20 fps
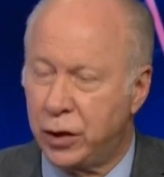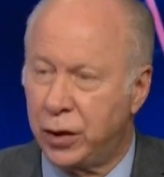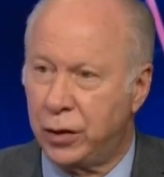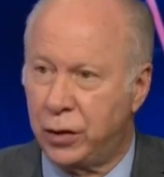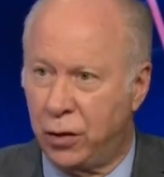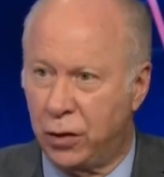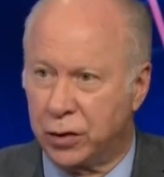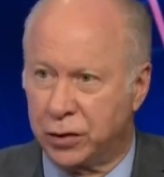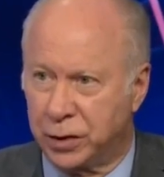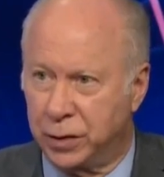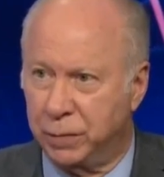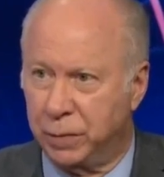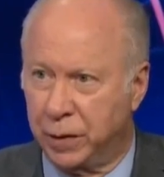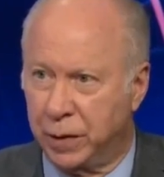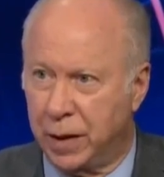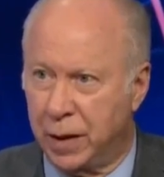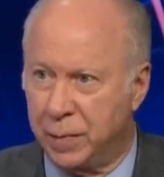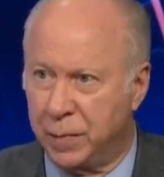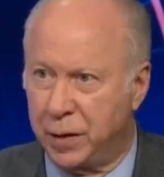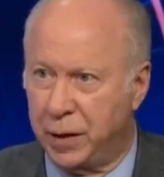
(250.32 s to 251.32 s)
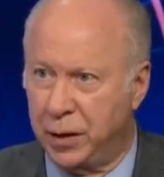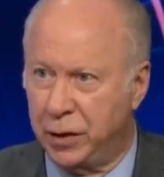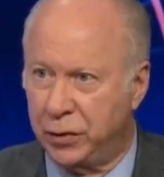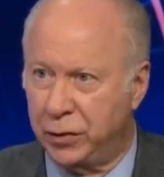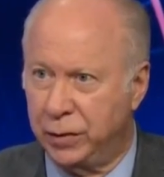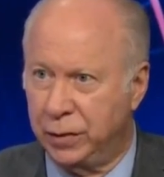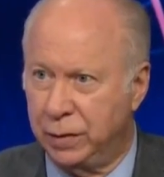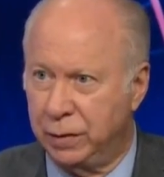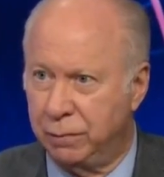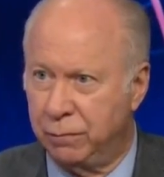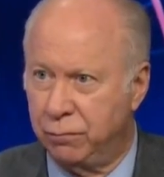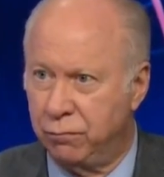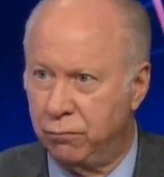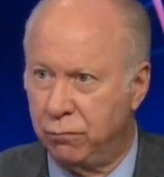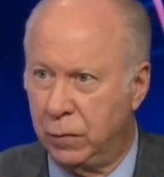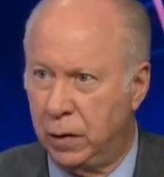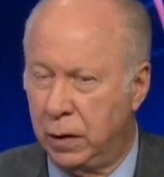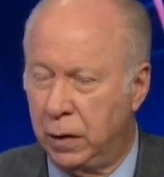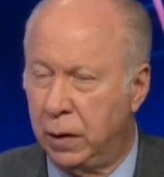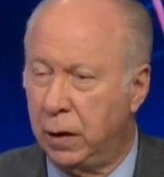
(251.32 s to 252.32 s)
could cost him the nomination.
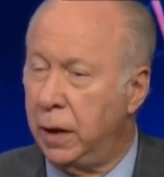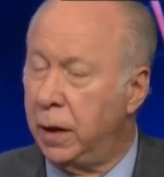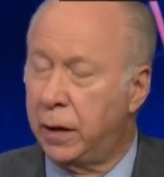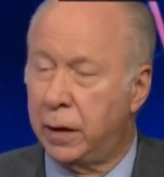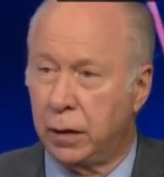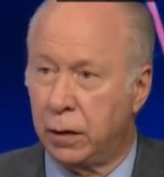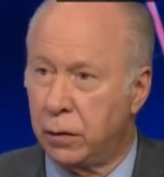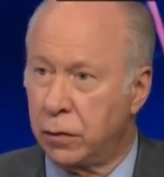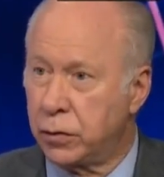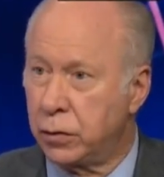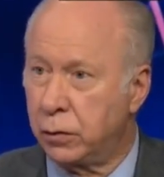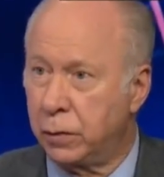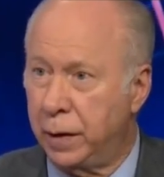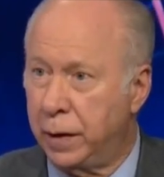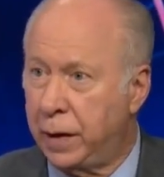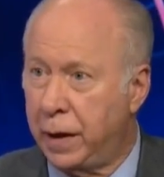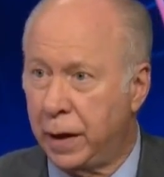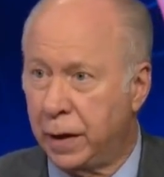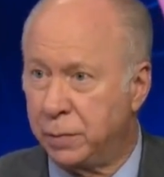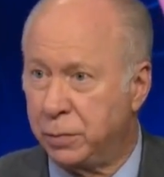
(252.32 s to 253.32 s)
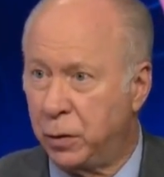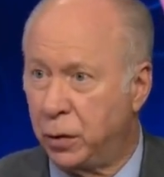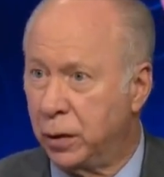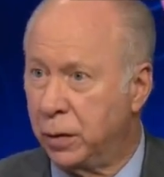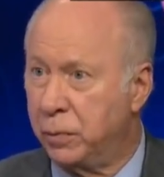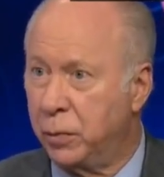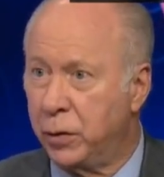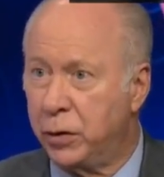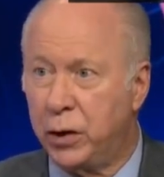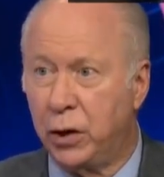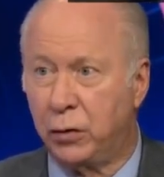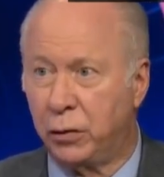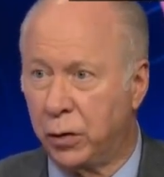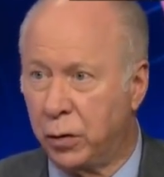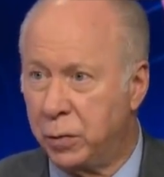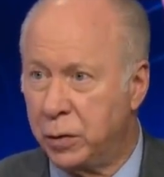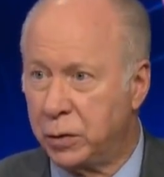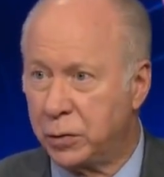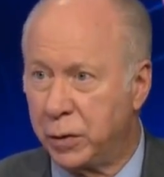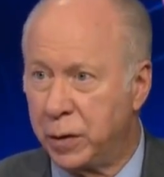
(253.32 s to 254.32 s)
It could also catapult him. We don't
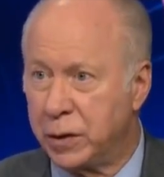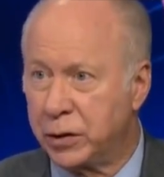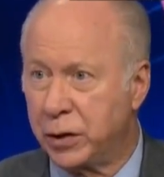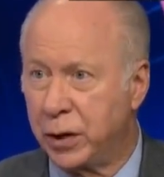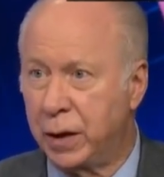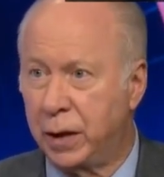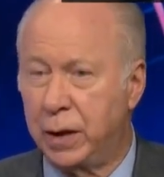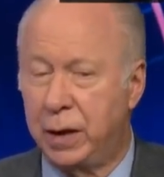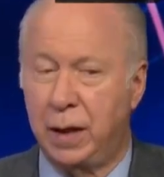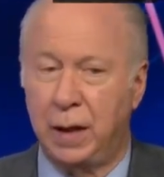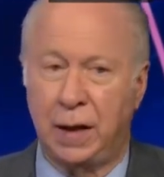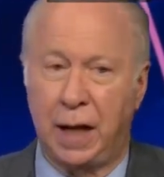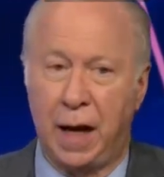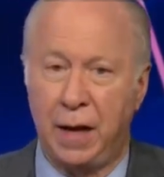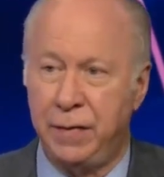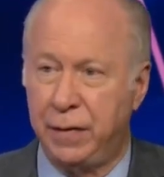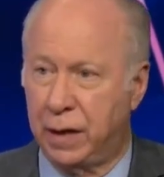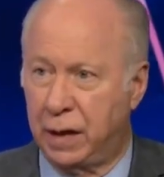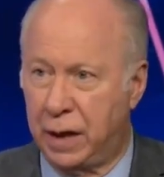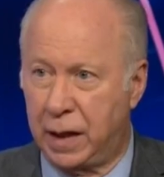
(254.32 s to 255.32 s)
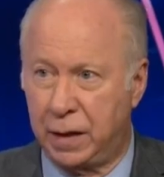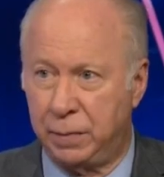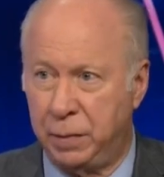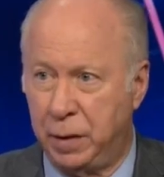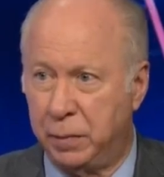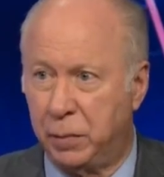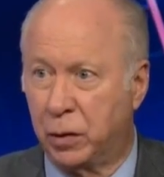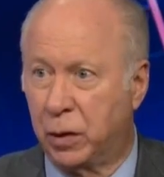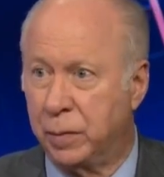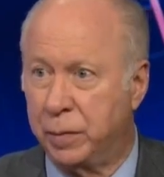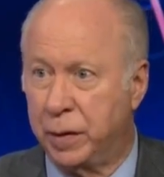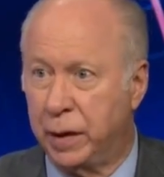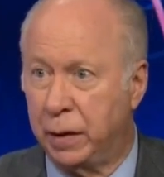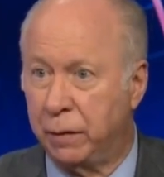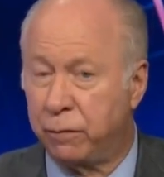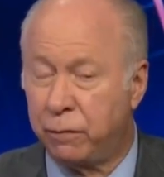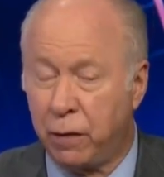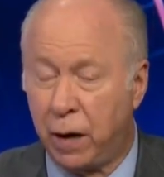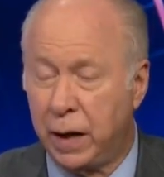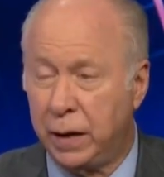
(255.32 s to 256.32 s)
know which way it's going to cut. I think a lot of people are going to be
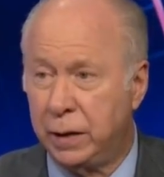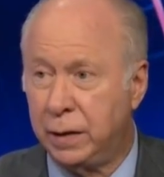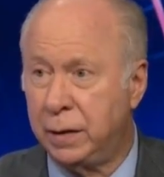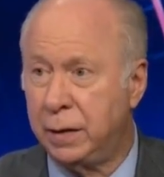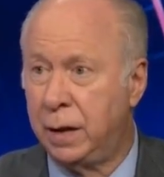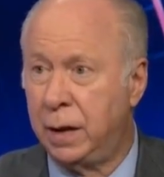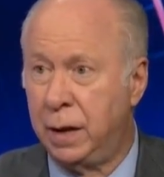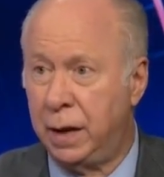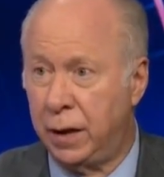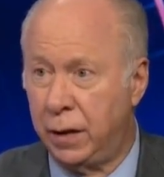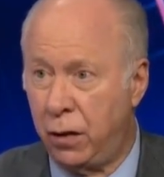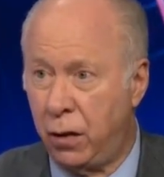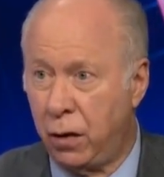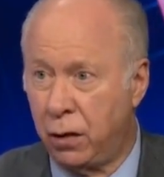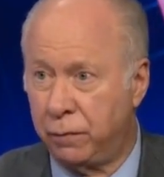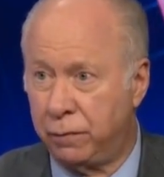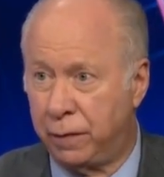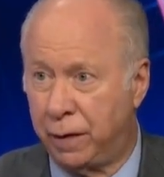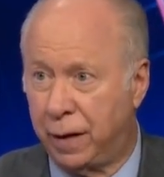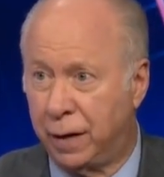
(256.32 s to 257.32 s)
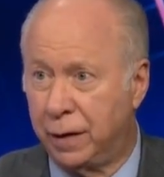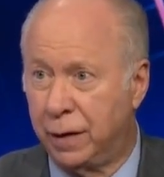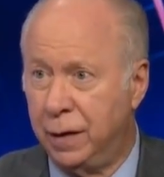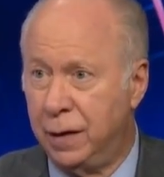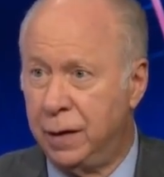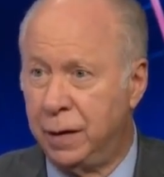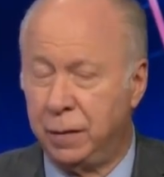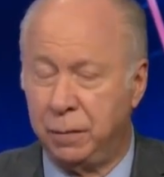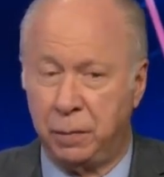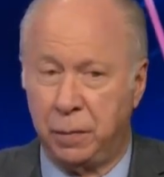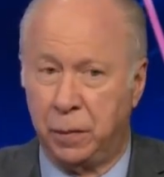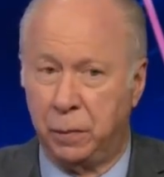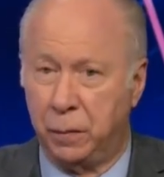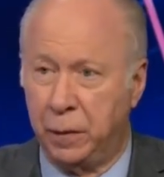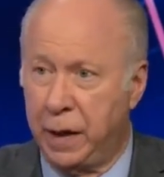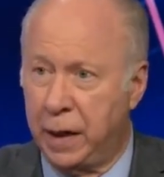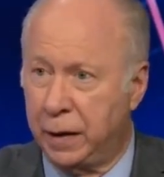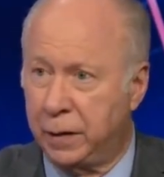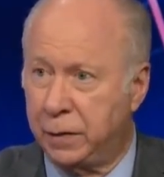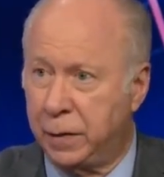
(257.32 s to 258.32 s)
frightened and horrified.
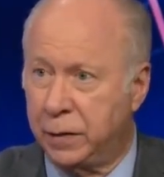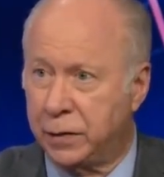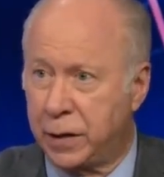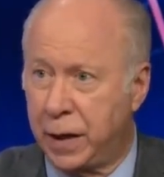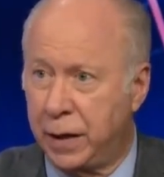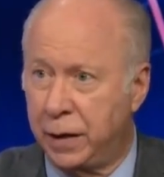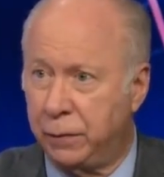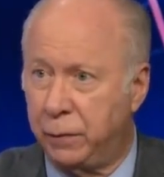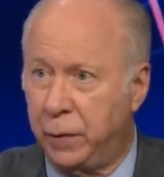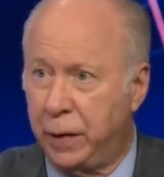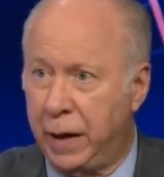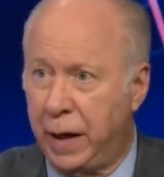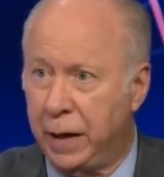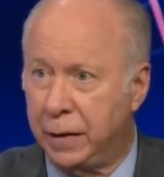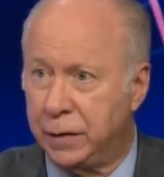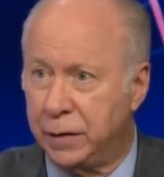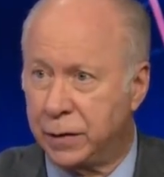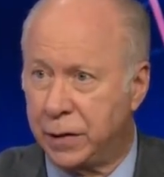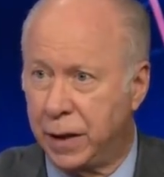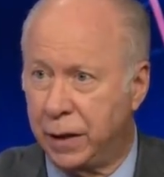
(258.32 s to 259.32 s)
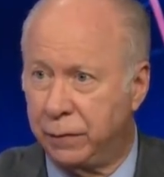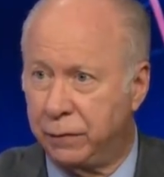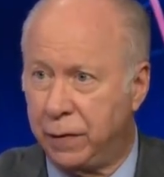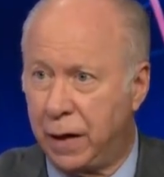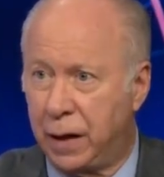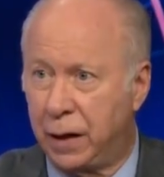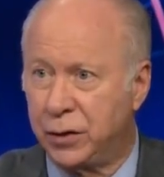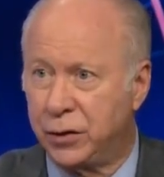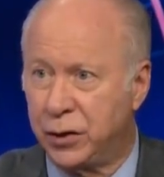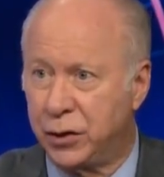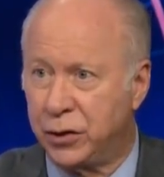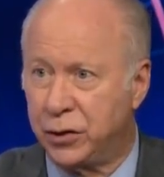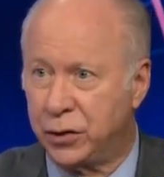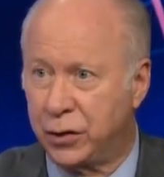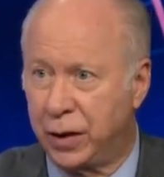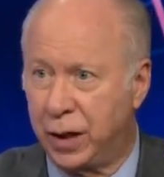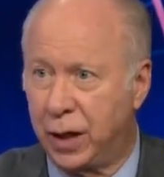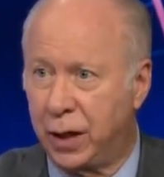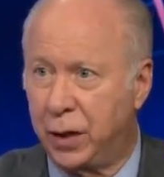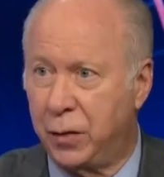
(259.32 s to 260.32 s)
We had this kind of we had this kind of violence in
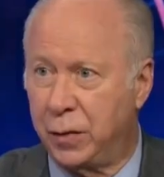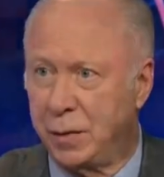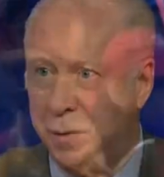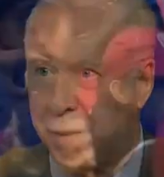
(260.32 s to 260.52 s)
Chicago